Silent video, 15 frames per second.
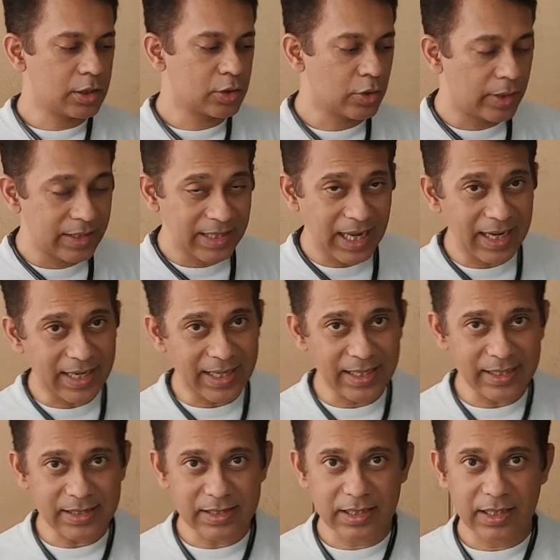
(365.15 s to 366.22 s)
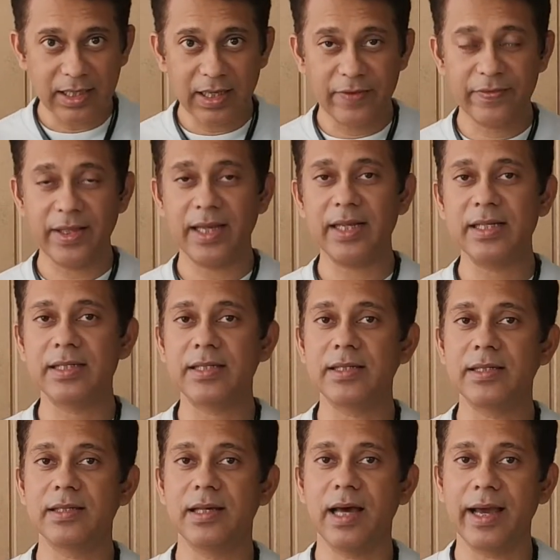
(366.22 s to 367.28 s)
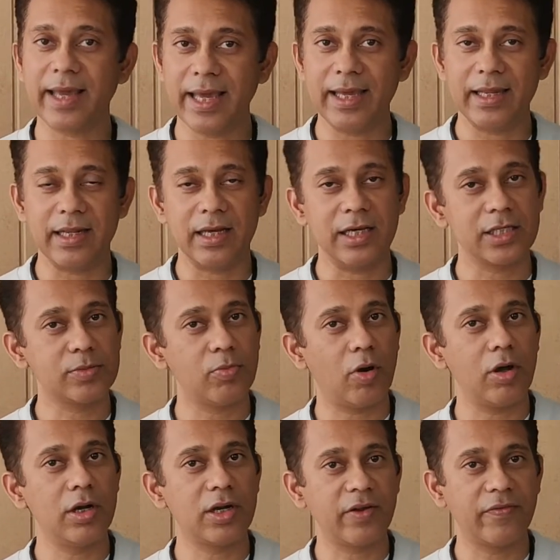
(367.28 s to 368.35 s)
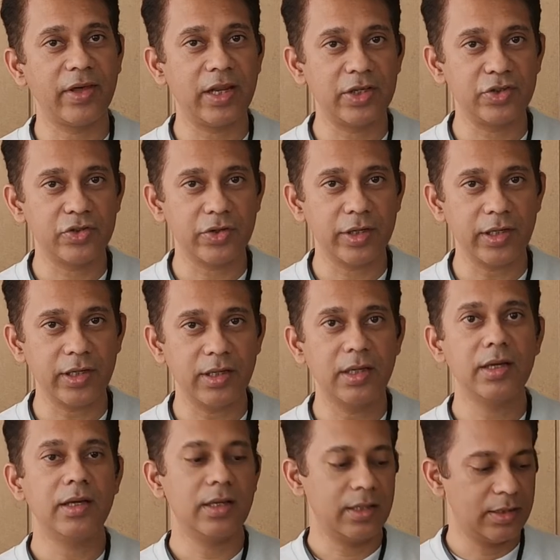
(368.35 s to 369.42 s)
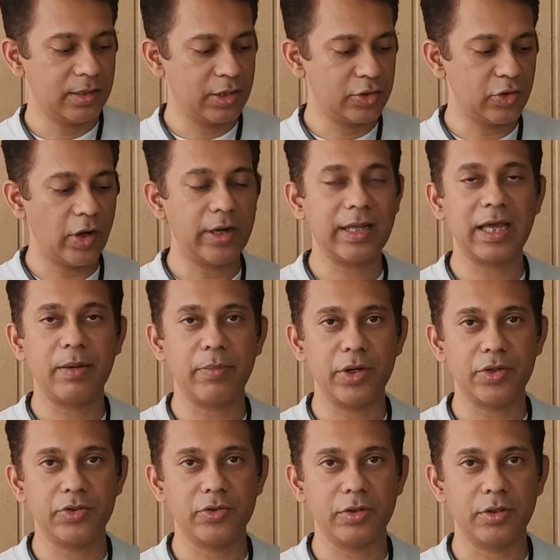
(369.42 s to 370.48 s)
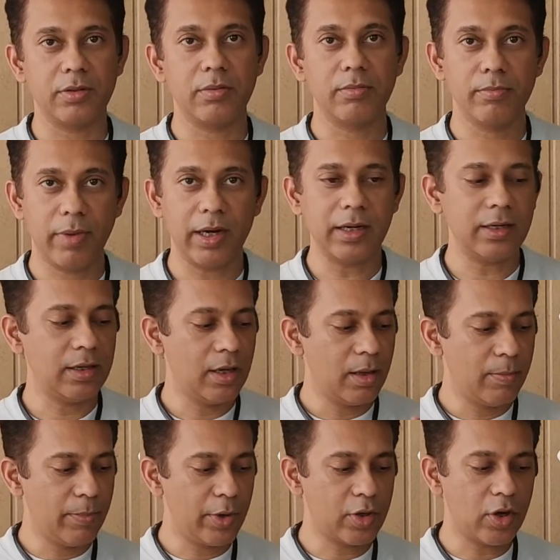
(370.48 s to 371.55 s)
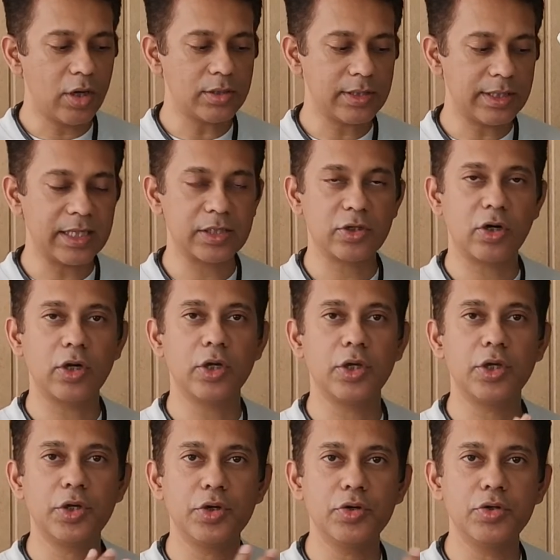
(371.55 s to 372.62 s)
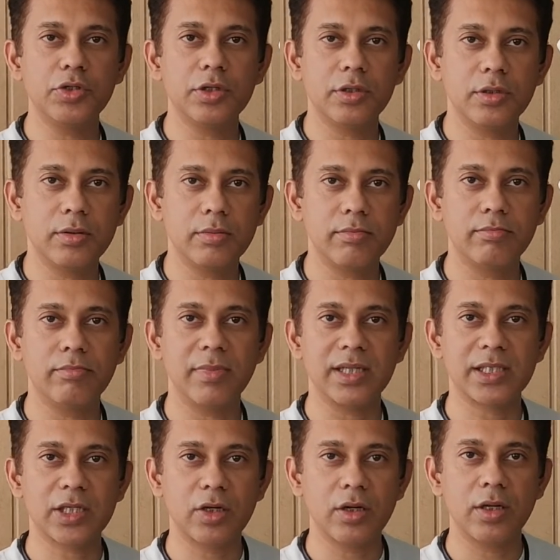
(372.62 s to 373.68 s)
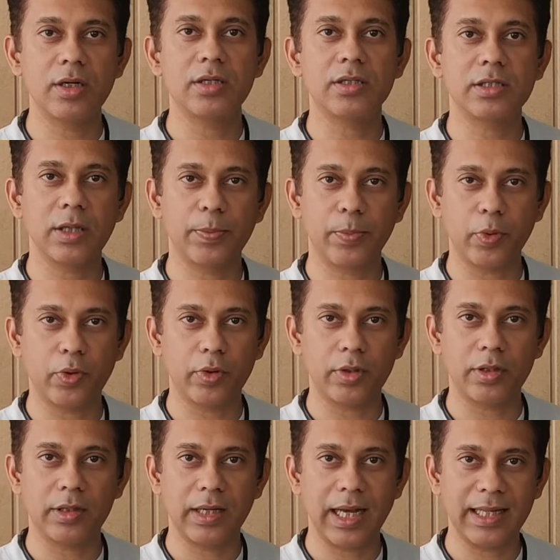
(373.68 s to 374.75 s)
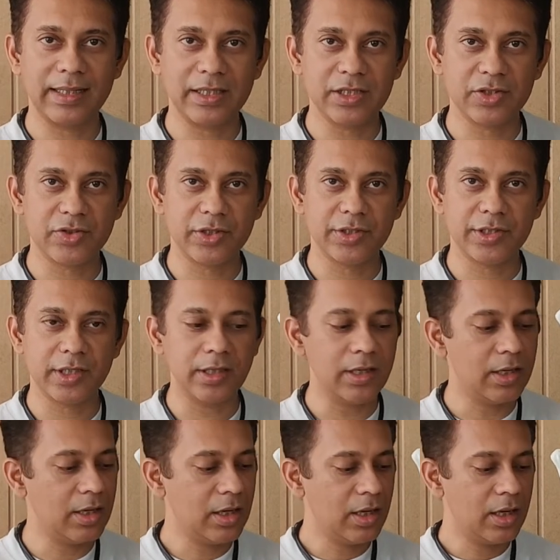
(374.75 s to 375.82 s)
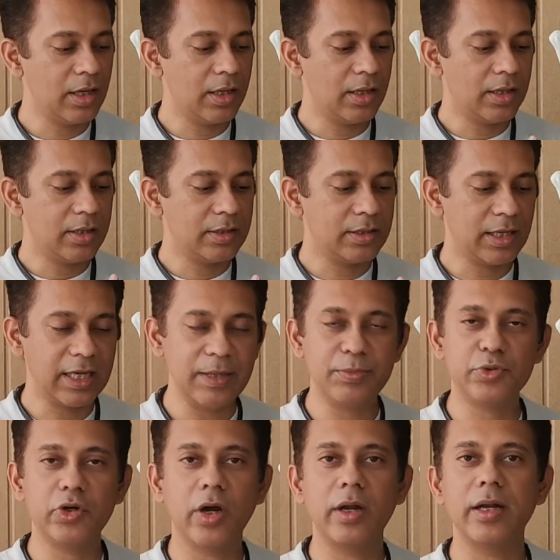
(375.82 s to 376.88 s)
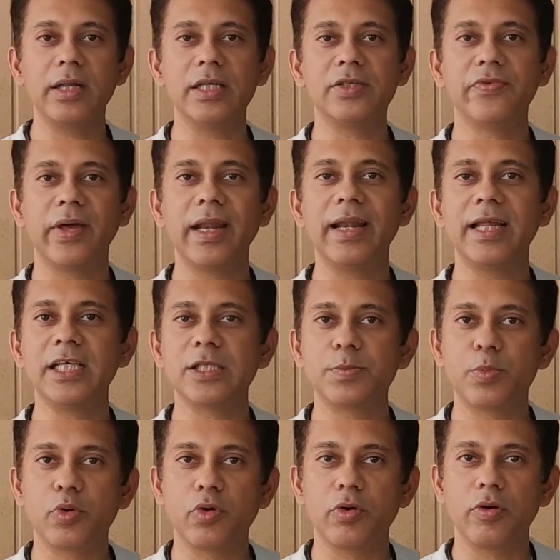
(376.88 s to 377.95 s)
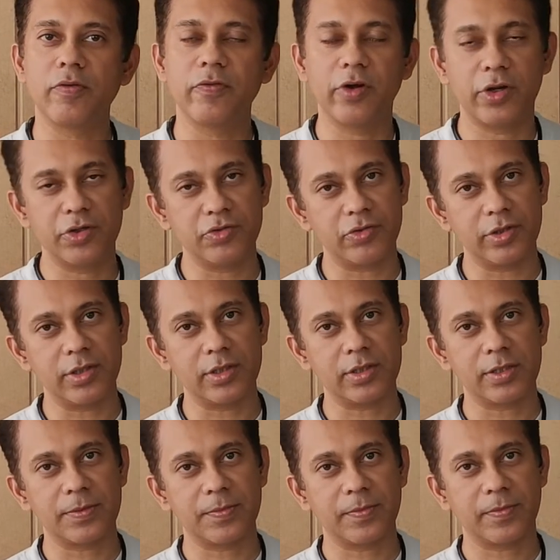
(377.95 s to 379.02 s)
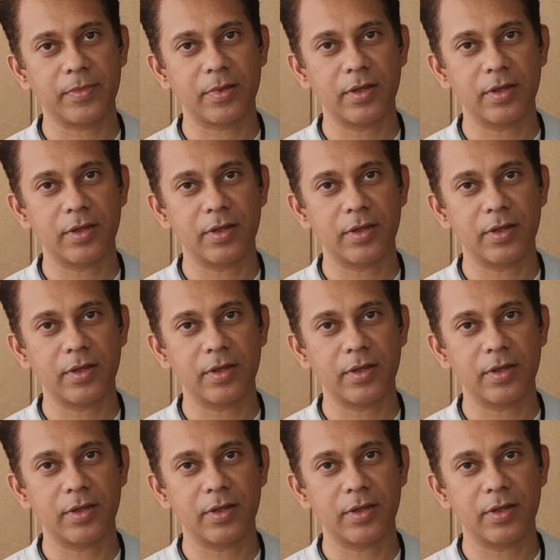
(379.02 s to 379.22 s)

So in that case, if there is again a small trivial injury, the joint can be injured. But because it has got a huge muscular support at this region, the hip joint is very less prone for injuries.